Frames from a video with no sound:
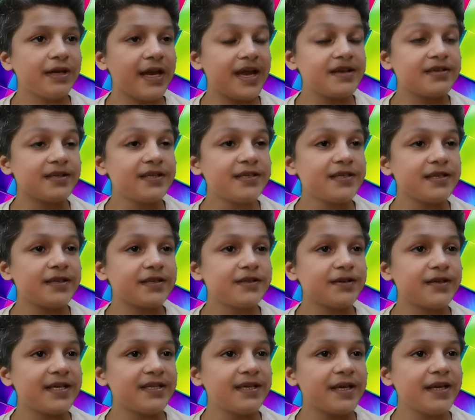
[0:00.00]
has little
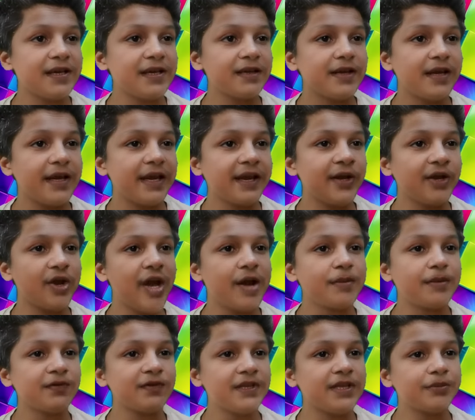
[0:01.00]
to nothing in
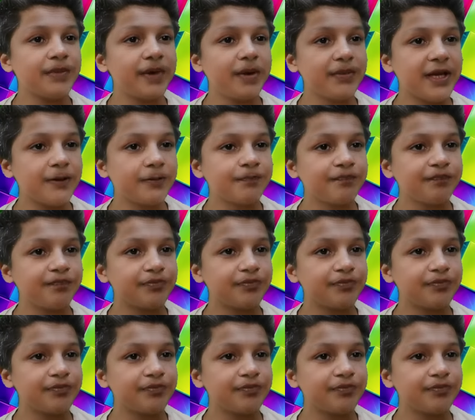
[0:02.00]
common with the mummy,